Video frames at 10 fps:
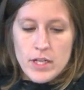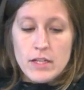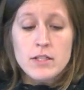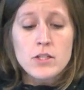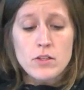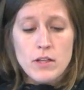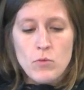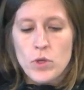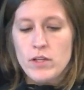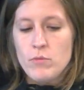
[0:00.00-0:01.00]
Additionally,
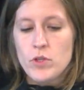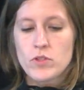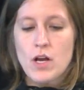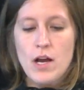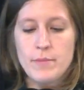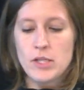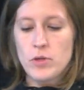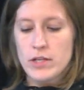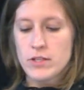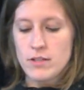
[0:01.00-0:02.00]
one of the most common
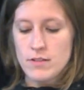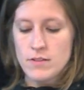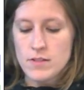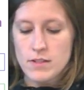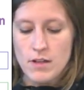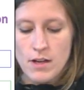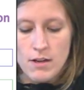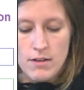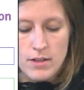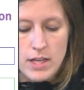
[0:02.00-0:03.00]
questions
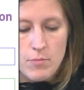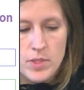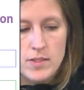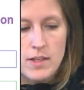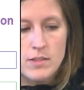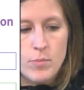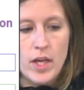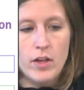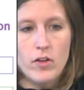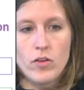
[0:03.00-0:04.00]
on campus has
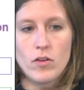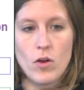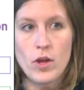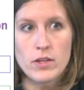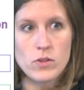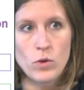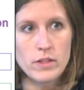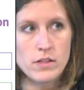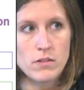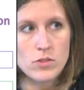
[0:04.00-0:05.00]
been, okay, so
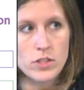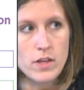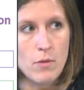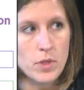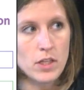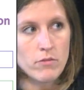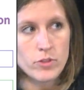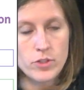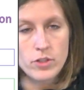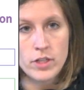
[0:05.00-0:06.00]
is it just happening in
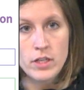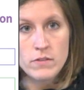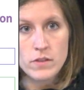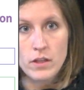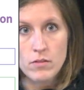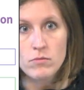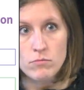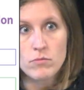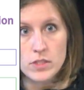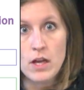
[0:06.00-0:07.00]
fraternities? Like,
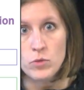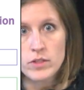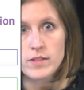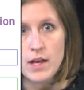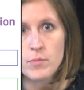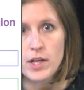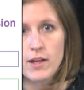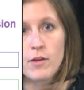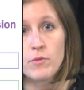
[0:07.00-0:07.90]
is that where it's happening?